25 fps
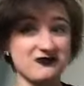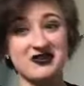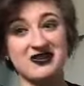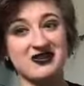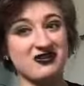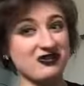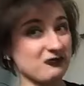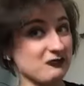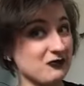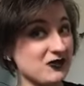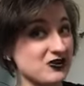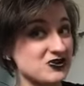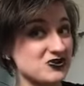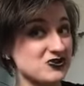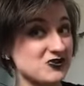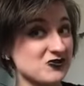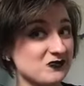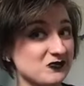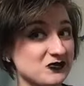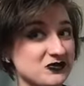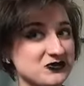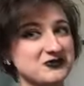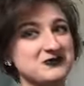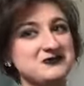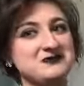a special
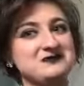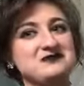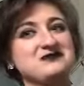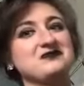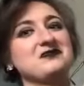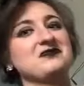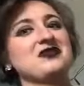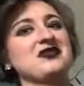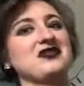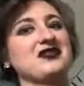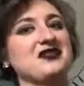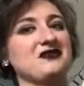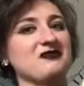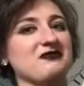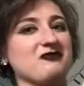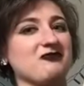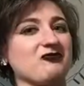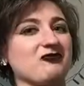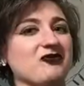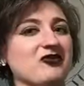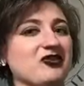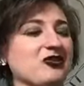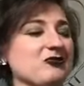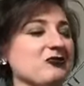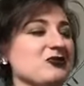one,
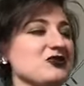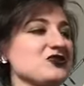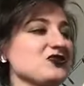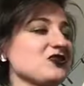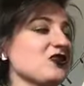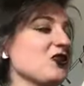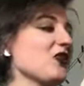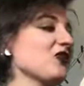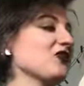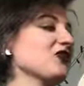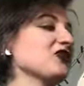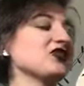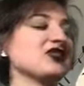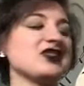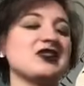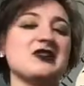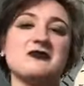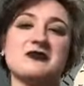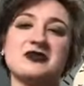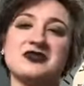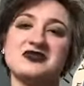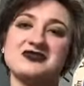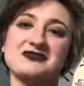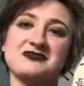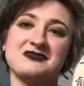for a special holiday
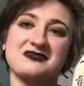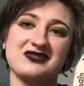one.